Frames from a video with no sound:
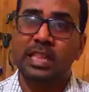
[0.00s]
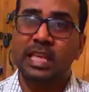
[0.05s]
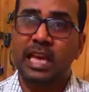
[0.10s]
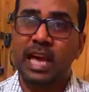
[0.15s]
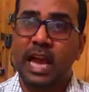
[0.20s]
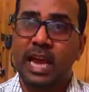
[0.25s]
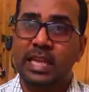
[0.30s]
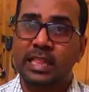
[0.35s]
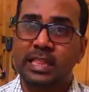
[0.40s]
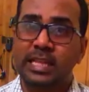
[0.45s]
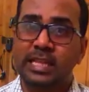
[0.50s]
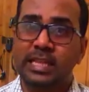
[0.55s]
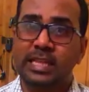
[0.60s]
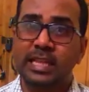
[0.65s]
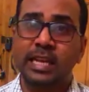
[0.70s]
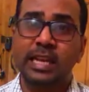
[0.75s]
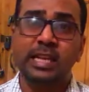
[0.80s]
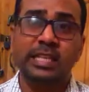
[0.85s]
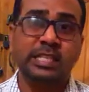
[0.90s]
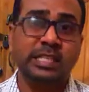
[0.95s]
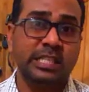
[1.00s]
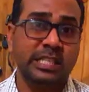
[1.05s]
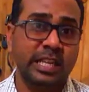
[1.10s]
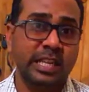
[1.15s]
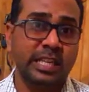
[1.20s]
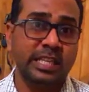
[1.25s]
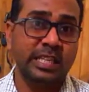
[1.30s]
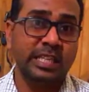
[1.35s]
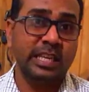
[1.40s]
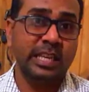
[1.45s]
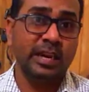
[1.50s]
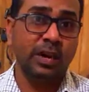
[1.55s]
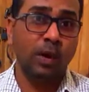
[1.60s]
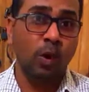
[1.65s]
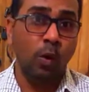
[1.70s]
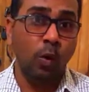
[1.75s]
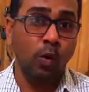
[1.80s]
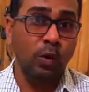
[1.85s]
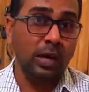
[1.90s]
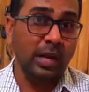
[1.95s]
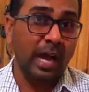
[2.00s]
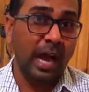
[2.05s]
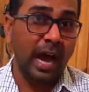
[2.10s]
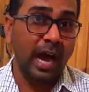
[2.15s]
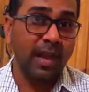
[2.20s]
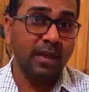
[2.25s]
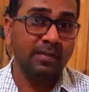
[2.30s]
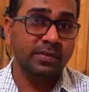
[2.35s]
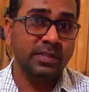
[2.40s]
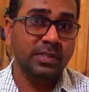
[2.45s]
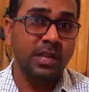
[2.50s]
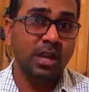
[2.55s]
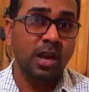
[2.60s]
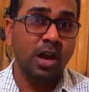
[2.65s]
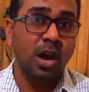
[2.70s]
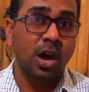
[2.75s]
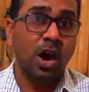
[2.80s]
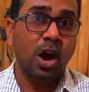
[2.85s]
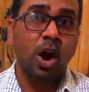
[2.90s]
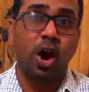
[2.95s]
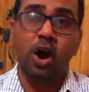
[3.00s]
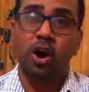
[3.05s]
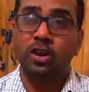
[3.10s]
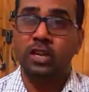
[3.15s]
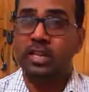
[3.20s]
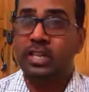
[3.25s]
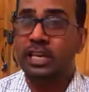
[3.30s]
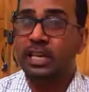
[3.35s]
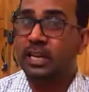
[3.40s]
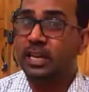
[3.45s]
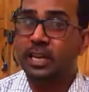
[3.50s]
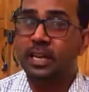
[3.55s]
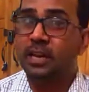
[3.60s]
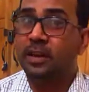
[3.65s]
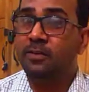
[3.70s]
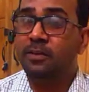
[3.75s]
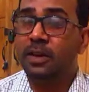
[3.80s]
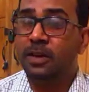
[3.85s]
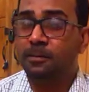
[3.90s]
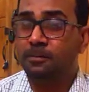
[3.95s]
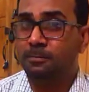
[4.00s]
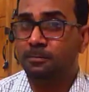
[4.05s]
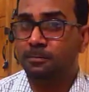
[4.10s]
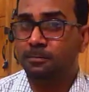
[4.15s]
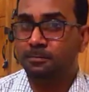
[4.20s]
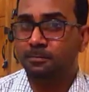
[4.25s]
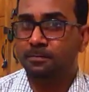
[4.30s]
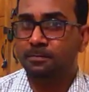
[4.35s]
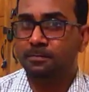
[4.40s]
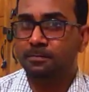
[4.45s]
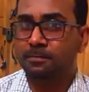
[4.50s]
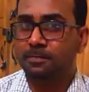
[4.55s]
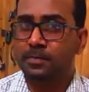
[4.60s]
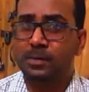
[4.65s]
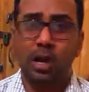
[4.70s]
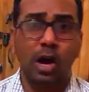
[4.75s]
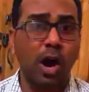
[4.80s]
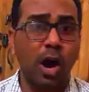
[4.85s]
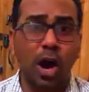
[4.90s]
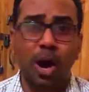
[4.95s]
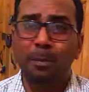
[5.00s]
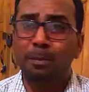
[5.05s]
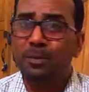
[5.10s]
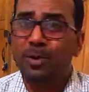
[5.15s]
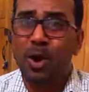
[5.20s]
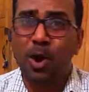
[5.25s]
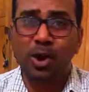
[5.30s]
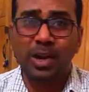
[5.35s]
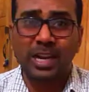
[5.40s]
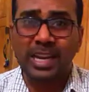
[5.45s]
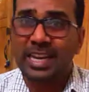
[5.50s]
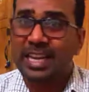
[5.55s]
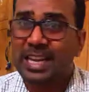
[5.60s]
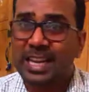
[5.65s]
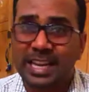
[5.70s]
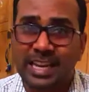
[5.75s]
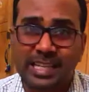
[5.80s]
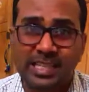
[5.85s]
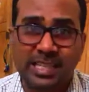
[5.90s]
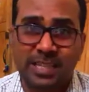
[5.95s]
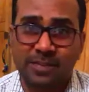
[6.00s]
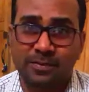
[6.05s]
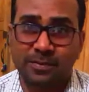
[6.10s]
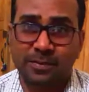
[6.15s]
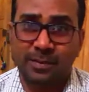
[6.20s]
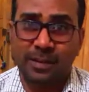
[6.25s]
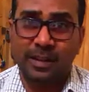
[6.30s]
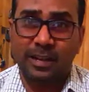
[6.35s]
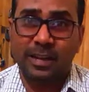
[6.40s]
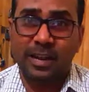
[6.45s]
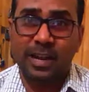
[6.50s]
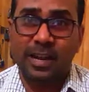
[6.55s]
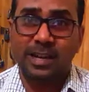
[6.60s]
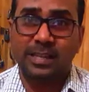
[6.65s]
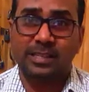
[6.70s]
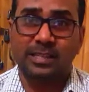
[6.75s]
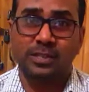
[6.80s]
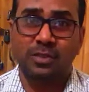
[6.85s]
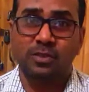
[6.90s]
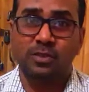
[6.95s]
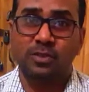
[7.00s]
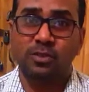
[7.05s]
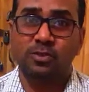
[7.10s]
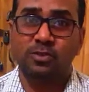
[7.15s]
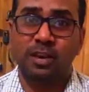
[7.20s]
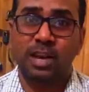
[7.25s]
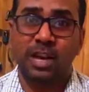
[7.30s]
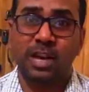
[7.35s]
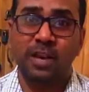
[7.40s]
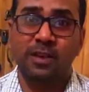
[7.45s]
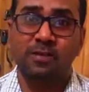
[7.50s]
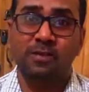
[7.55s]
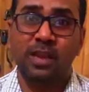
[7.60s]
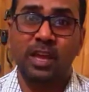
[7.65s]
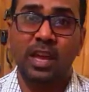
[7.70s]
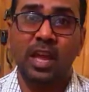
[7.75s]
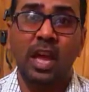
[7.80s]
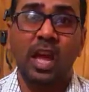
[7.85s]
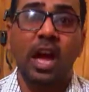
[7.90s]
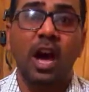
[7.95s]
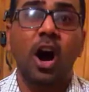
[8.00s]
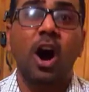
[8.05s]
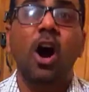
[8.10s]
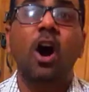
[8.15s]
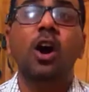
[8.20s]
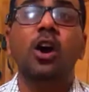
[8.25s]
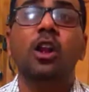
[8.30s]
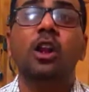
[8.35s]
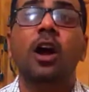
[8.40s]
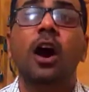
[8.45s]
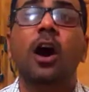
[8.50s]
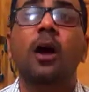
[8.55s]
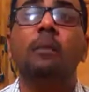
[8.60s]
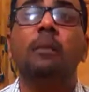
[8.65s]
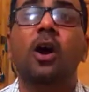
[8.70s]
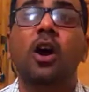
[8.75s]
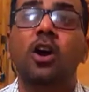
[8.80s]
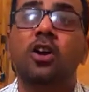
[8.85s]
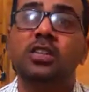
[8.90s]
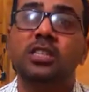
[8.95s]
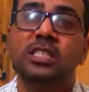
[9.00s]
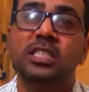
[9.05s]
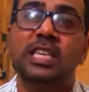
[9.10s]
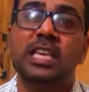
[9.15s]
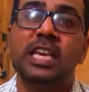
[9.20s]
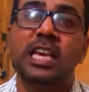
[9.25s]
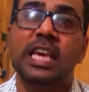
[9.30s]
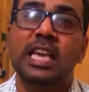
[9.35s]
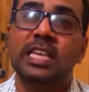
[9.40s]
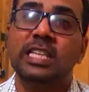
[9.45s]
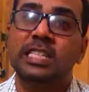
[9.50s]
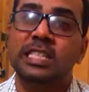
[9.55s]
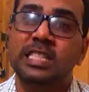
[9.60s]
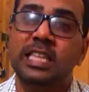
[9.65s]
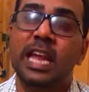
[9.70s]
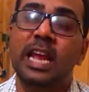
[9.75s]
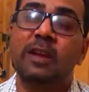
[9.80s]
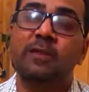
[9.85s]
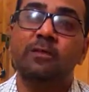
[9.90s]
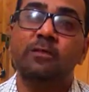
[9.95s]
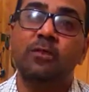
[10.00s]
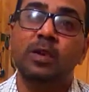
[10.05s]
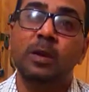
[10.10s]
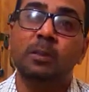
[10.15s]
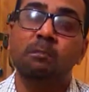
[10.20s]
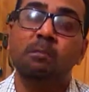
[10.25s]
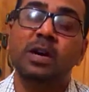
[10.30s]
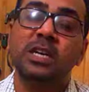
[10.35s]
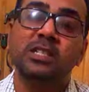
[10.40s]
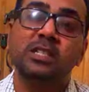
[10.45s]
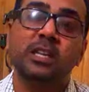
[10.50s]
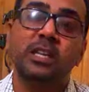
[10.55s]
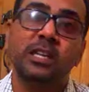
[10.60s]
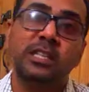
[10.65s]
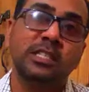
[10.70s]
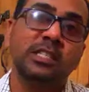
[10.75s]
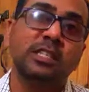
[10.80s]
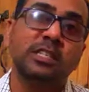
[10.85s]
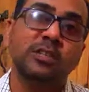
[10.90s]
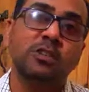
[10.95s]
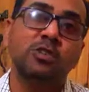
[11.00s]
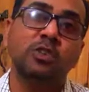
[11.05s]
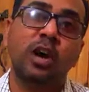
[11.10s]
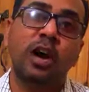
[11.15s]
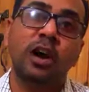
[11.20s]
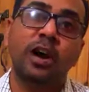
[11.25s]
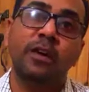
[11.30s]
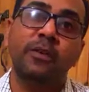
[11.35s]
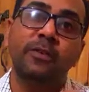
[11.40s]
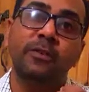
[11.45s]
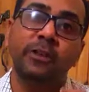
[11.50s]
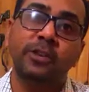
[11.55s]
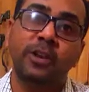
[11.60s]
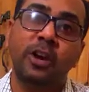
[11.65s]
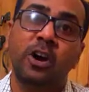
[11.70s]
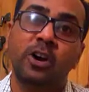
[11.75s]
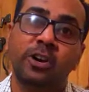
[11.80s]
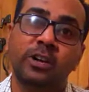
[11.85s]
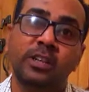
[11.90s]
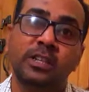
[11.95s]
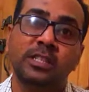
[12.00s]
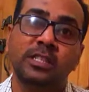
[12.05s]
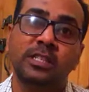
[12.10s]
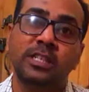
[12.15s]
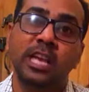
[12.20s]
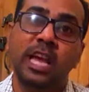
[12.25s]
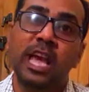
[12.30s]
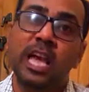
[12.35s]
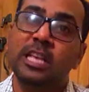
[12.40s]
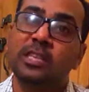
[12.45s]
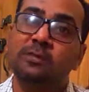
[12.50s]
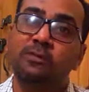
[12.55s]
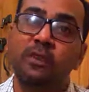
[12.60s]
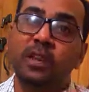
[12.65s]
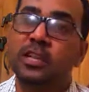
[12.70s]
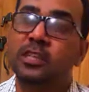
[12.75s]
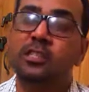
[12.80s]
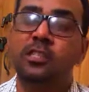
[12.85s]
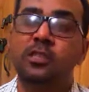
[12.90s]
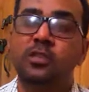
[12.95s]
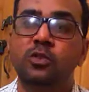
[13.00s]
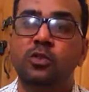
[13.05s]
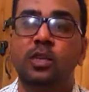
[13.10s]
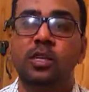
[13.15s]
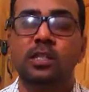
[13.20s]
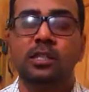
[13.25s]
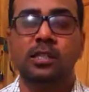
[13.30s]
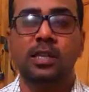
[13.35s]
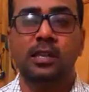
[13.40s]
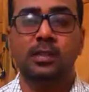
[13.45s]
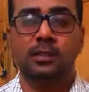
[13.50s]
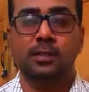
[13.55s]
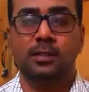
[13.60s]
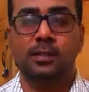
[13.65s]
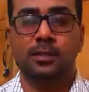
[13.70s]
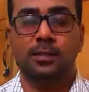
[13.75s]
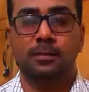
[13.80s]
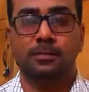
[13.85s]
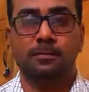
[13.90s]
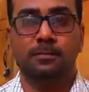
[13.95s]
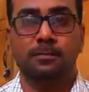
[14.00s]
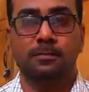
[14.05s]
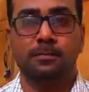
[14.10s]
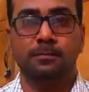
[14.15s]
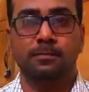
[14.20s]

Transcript: They either take their own lives or they run away. I'm not encouraging girls to run away. All I'm asking is that we must listen to our daughters as we listen to our sons.